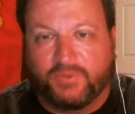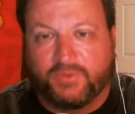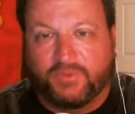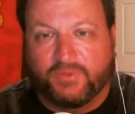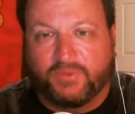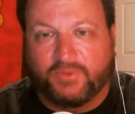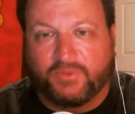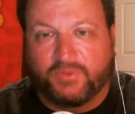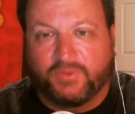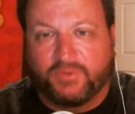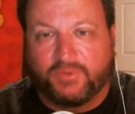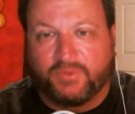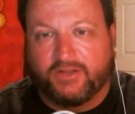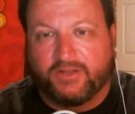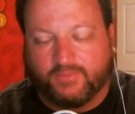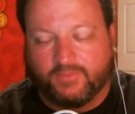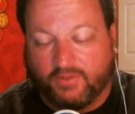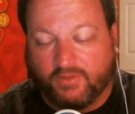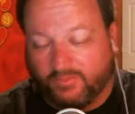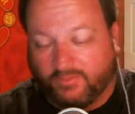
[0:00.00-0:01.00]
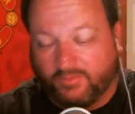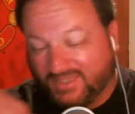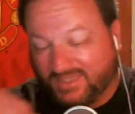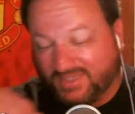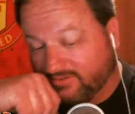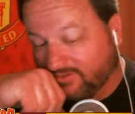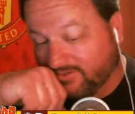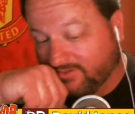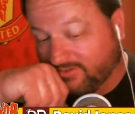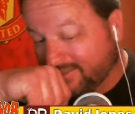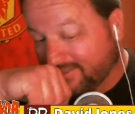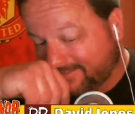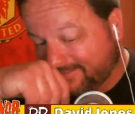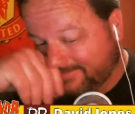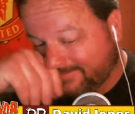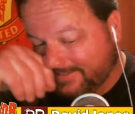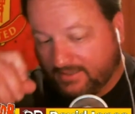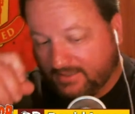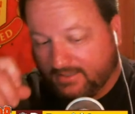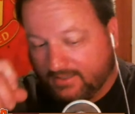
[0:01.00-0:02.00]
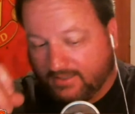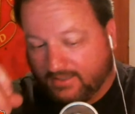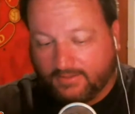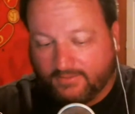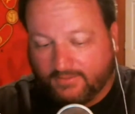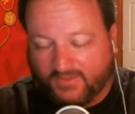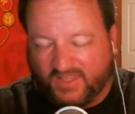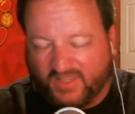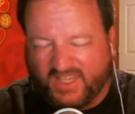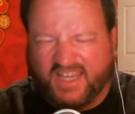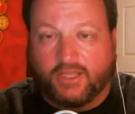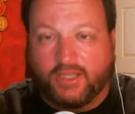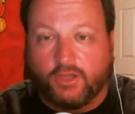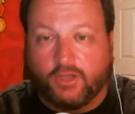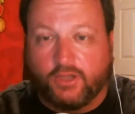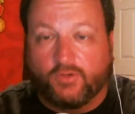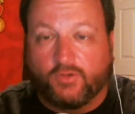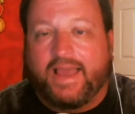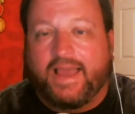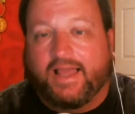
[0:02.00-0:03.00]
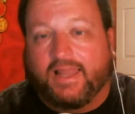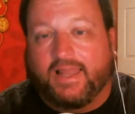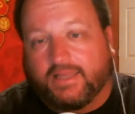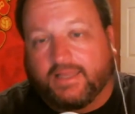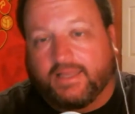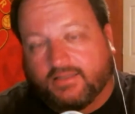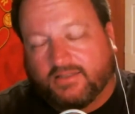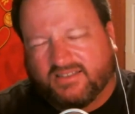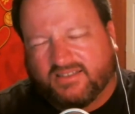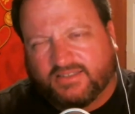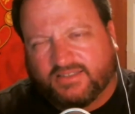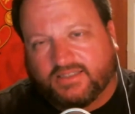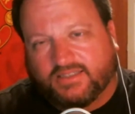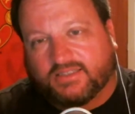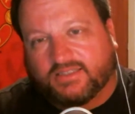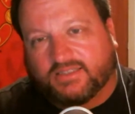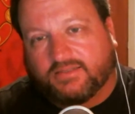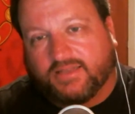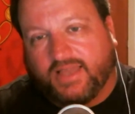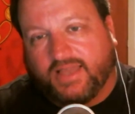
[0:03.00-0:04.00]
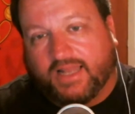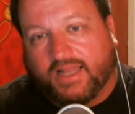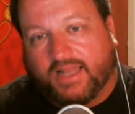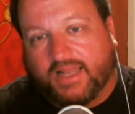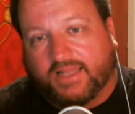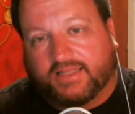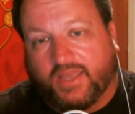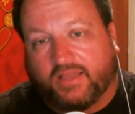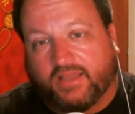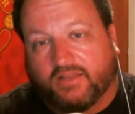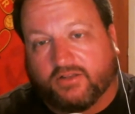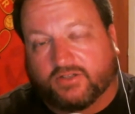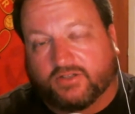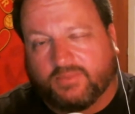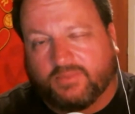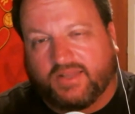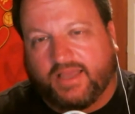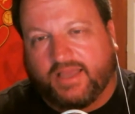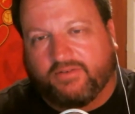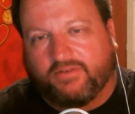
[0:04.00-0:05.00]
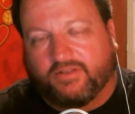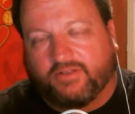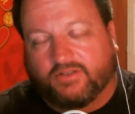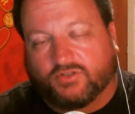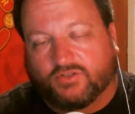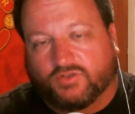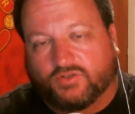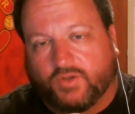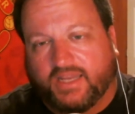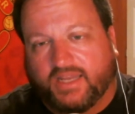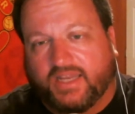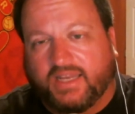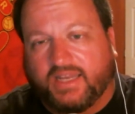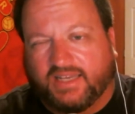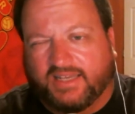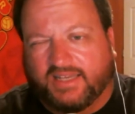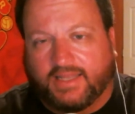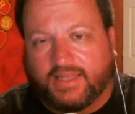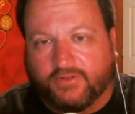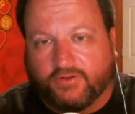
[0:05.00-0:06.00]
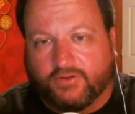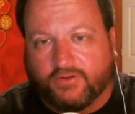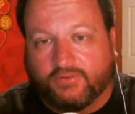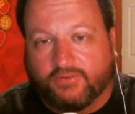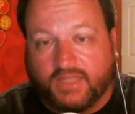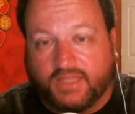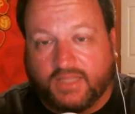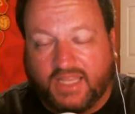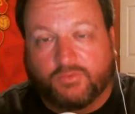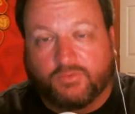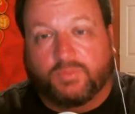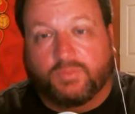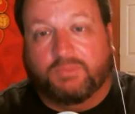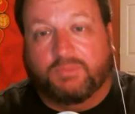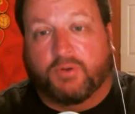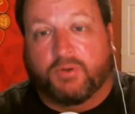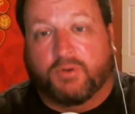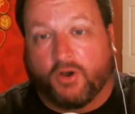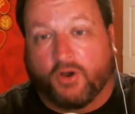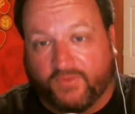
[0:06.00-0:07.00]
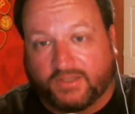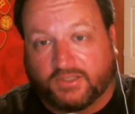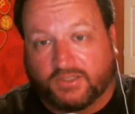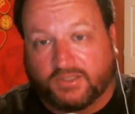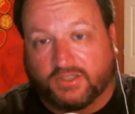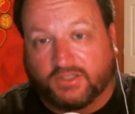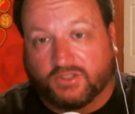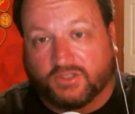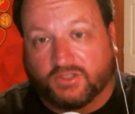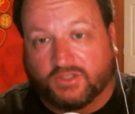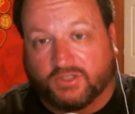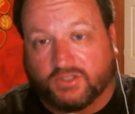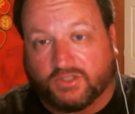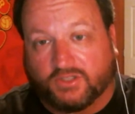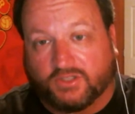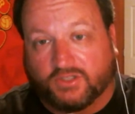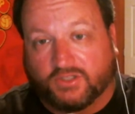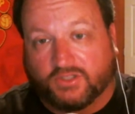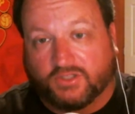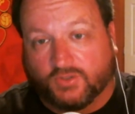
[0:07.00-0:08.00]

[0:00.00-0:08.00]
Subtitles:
four of them, and that would be dangerous. They need to go get Alec, since Alec and Baylor seem to enjoy eating together. He would be perfect to join that foursome.